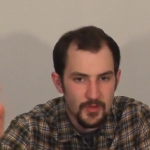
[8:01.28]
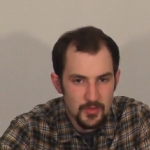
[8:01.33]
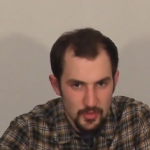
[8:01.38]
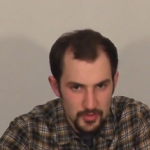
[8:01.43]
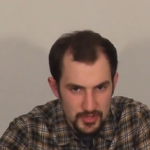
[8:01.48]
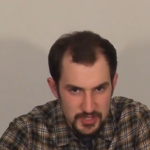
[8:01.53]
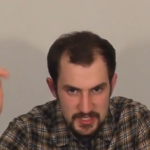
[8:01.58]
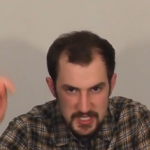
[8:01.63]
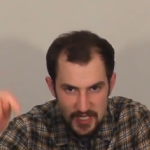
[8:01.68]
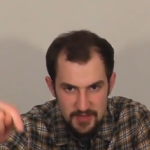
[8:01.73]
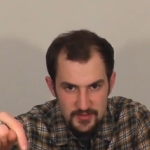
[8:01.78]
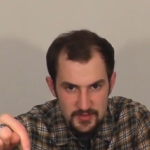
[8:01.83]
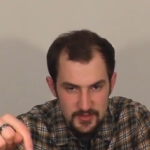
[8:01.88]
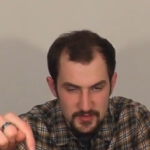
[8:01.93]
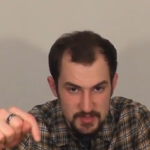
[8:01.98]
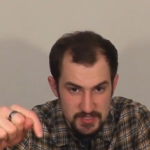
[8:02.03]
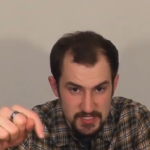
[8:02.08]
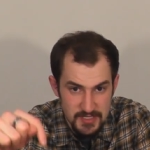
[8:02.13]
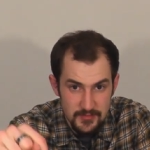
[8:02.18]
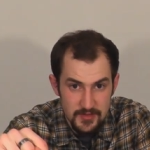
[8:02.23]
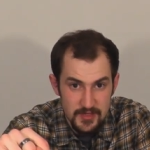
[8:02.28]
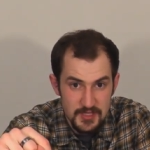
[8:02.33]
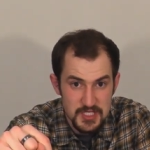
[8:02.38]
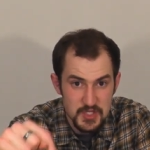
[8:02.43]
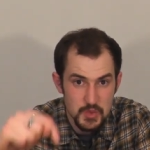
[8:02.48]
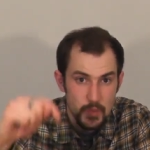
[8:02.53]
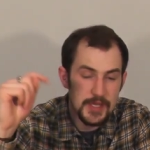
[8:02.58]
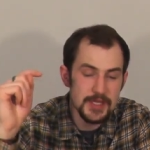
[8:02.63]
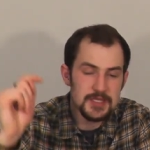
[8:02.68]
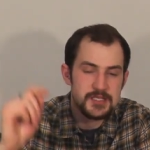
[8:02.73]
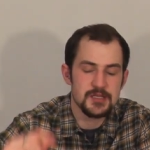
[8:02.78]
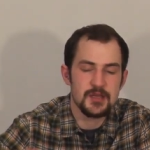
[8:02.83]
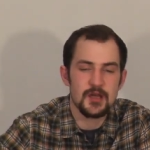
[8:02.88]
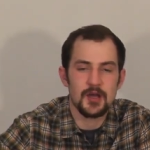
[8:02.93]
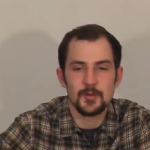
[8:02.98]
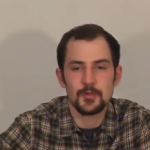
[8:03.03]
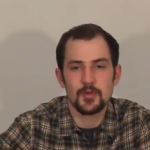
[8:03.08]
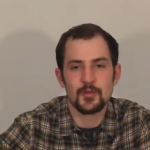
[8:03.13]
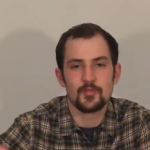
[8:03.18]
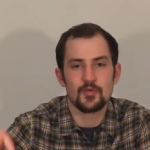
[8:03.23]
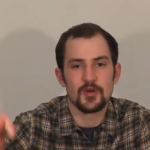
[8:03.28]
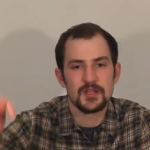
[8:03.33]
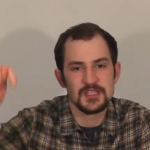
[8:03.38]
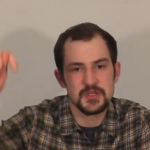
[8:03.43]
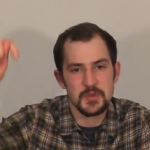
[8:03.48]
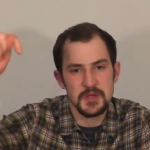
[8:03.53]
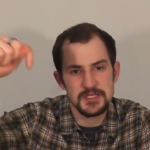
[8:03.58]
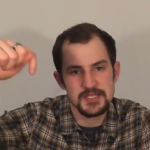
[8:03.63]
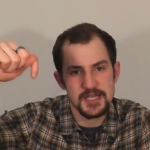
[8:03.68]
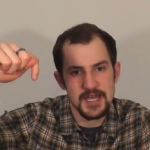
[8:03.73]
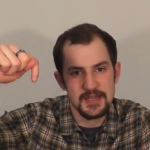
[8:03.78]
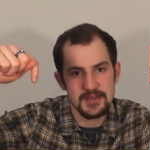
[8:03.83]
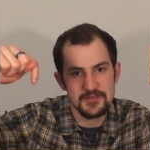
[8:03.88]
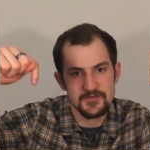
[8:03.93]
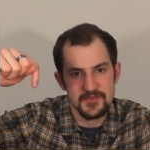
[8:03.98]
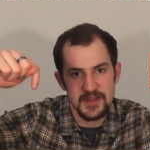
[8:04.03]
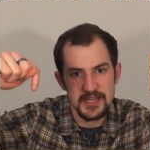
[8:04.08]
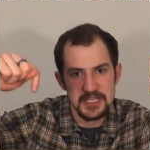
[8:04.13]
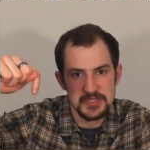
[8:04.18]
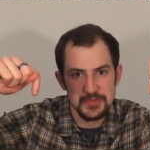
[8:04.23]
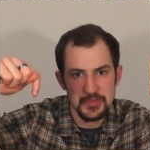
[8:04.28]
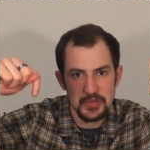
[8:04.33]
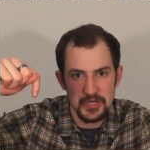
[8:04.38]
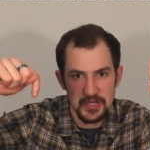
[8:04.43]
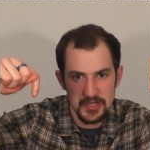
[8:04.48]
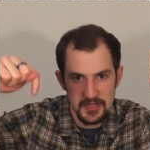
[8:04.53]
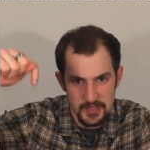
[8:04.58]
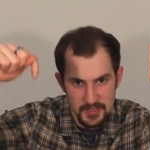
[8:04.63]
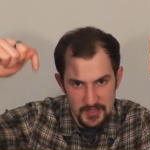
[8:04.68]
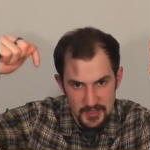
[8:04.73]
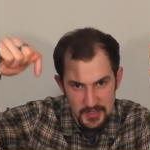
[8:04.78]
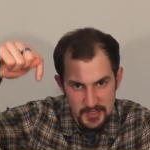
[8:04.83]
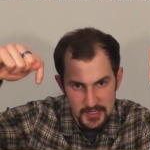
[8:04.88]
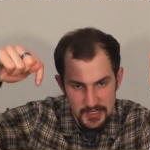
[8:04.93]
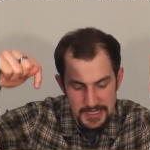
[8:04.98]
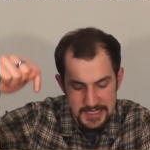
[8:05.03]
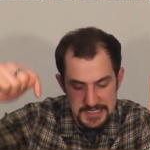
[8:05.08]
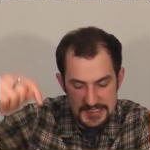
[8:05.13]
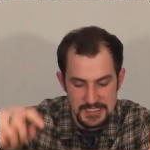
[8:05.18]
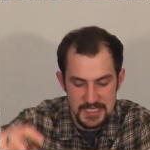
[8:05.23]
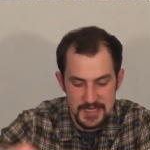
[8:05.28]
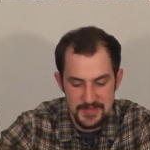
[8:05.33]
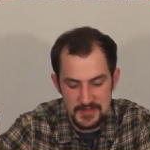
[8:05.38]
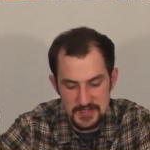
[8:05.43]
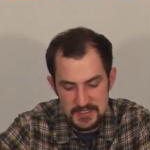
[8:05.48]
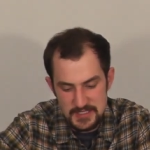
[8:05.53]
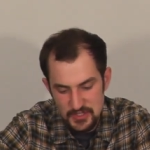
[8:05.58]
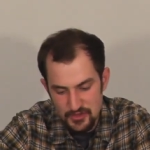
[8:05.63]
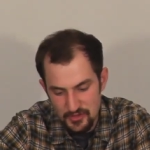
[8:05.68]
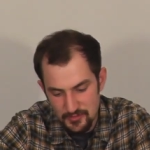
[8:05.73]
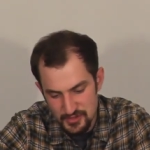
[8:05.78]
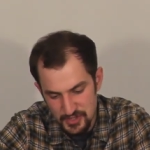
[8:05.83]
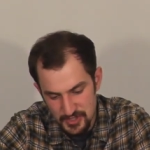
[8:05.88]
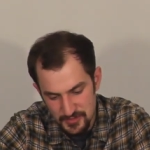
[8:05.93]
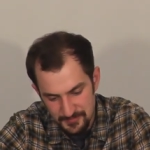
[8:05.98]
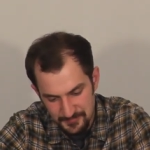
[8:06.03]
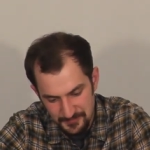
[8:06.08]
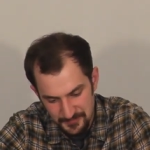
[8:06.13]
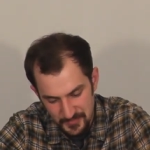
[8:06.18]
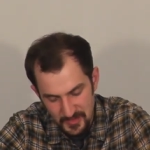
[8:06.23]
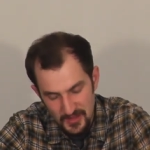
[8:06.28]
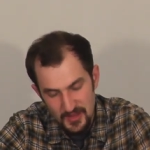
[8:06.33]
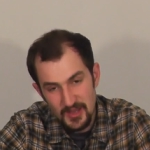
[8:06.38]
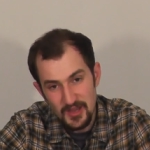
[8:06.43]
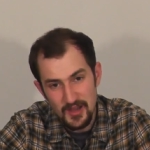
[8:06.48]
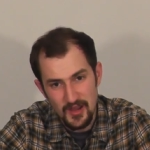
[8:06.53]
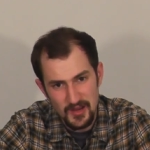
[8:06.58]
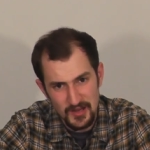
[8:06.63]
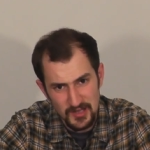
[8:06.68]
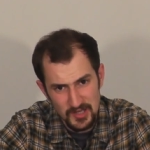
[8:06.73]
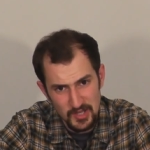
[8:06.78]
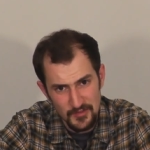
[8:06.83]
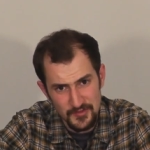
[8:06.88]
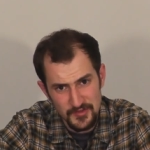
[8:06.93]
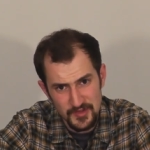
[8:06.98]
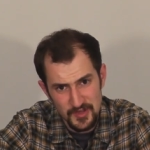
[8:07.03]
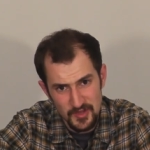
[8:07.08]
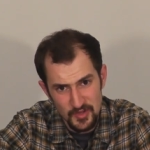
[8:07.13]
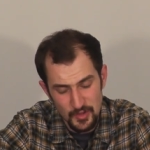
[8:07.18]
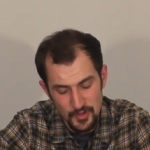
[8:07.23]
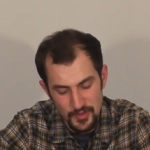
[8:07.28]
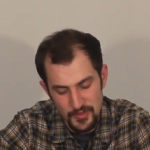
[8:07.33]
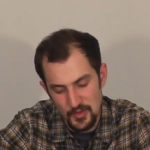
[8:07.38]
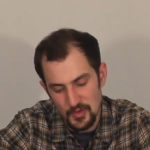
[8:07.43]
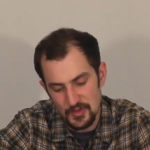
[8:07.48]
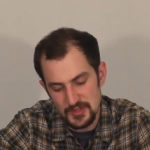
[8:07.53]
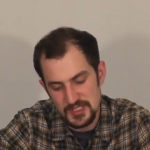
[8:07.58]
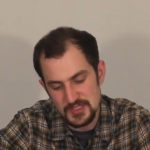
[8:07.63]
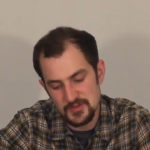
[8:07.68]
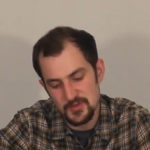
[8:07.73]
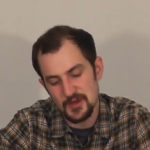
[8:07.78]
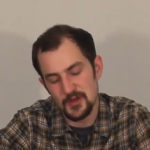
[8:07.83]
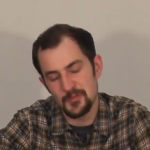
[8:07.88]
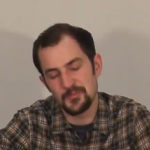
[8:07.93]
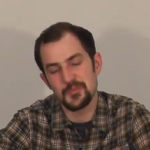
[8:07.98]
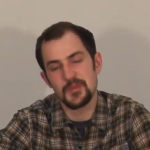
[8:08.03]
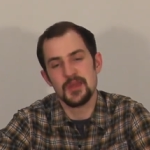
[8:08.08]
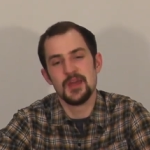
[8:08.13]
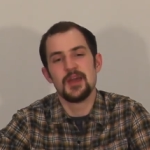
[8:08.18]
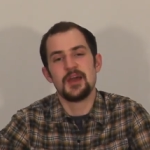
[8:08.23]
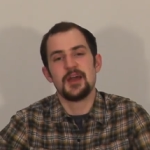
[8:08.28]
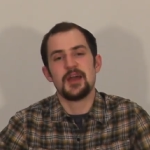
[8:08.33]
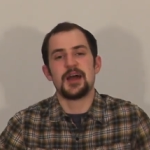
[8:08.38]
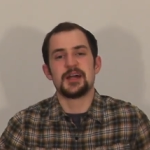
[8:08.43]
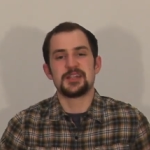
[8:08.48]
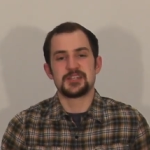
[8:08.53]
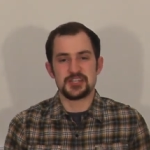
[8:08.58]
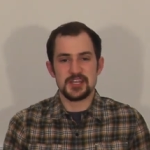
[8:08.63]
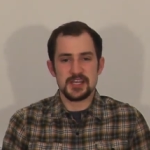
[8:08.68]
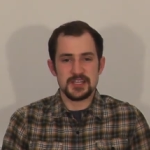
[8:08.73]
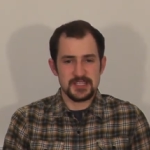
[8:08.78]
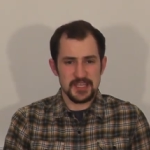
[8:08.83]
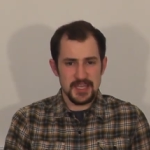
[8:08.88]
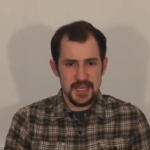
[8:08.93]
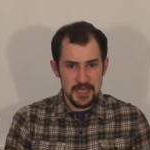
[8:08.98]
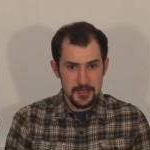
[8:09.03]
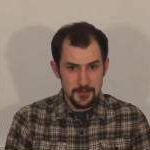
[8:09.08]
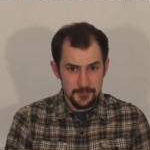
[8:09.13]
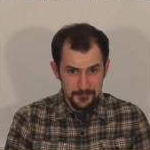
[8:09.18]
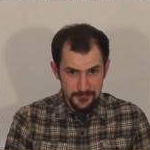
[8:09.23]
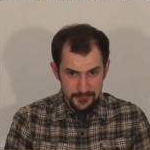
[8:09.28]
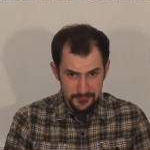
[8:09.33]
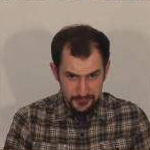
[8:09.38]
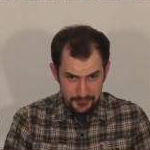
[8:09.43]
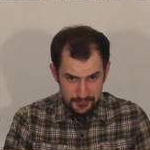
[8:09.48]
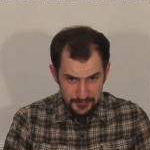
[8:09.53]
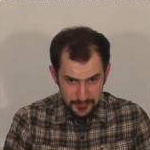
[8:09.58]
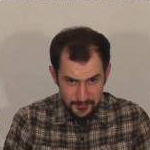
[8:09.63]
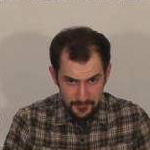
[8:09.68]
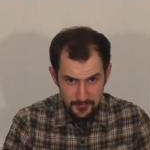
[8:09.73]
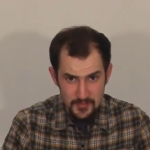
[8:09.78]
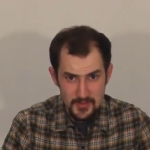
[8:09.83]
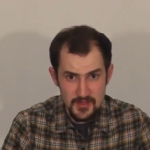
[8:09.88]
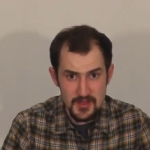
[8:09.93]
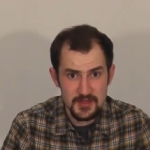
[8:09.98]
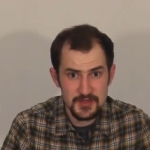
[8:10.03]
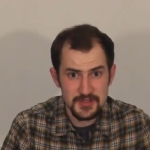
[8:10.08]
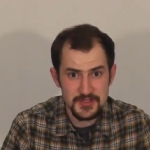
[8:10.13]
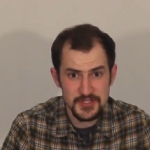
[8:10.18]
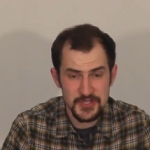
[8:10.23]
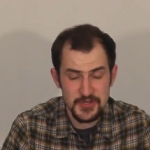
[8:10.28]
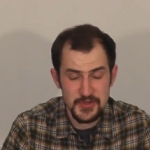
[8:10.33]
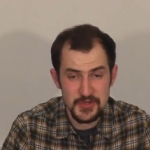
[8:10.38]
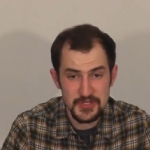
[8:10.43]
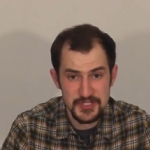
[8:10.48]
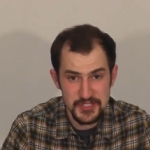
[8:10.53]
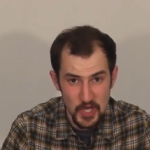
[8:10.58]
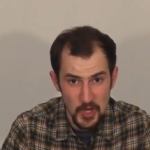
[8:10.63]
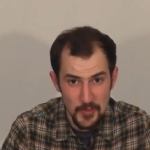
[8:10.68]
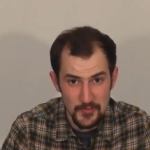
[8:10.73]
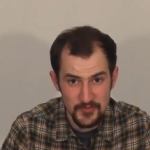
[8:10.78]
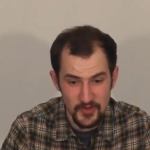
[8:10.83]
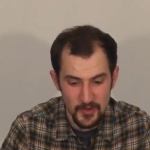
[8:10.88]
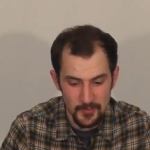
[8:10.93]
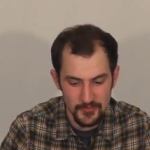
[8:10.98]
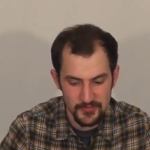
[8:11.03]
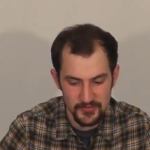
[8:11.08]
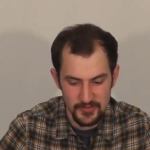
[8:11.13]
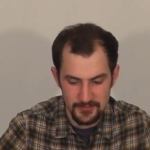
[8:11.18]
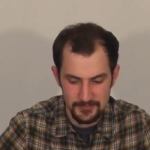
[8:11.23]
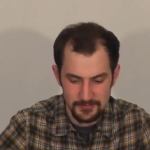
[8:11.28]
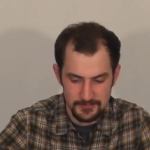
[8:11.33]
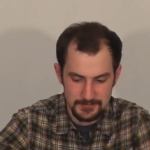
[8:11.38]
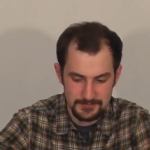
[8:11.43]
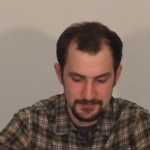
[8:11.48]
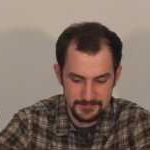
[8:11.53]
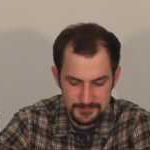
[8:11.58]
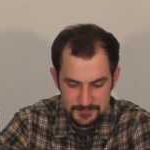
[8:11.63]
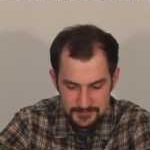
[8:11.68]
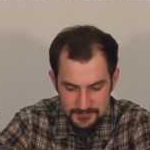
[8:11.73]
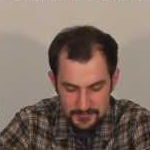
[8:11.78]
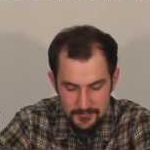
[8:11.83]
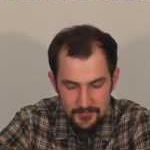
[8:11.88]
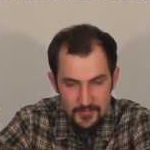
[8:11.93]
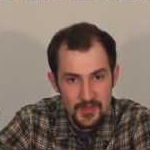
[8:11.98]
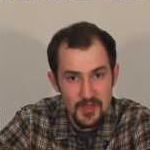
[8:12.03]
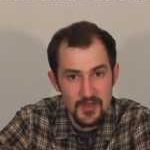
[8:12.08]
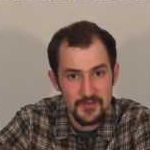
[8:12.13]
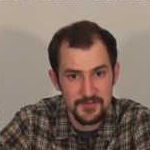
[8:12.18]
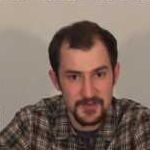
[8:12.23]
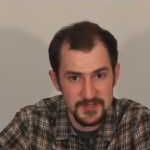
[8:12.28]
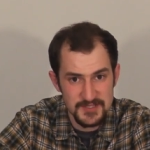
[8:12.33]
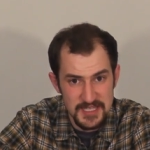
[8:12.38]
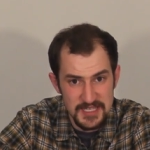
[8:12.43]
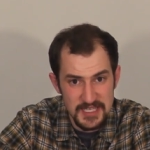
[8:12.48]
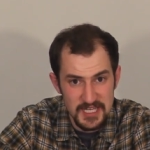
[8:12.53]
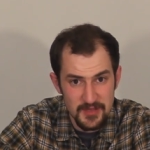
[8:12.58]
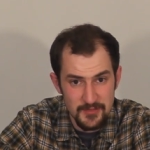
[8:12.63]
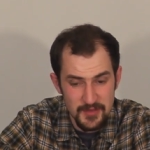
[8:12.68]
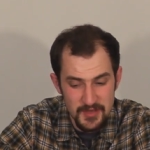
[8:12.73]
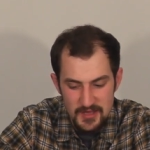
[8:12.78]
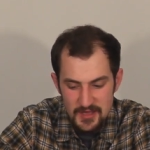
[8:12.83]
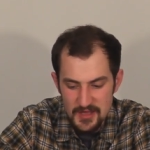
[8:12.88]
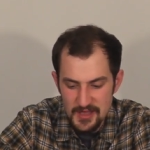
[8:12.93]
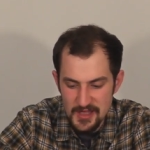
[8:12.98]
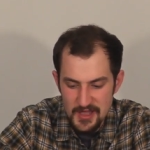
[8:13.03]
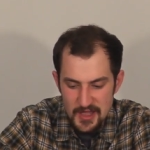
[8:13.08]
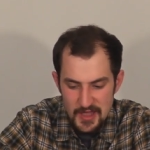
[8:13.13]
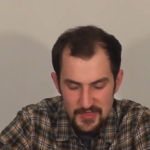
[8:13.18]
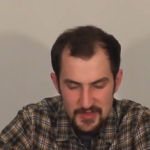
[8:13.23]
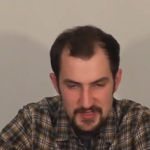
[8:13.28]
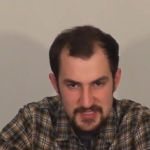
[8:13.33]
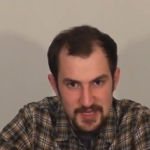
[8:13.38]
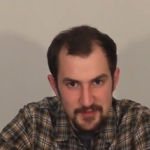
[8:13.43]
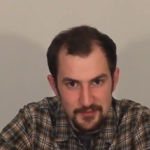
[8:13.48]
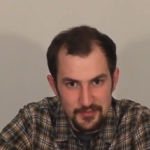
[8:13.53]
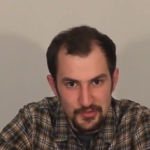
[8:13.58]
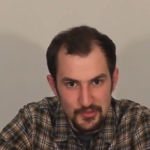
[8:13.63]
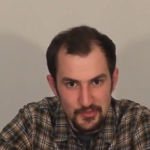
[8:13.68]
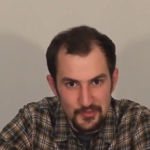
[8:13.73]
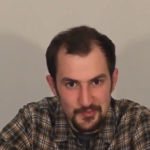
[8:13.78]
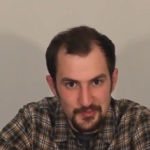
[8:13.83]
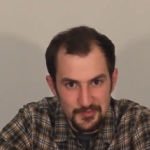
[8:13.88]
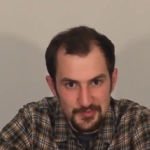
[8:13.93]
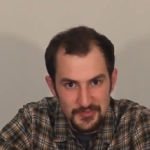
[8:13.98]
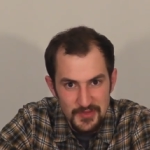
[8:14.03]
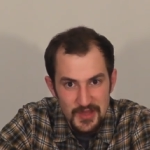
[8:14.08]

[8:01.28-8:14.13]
or just have it, send me a tweet. I'll put my Twitter and Facebook links in the description. I'd love to know your thoughts as well. And cheers again to Tom Thompson for sending me the sample.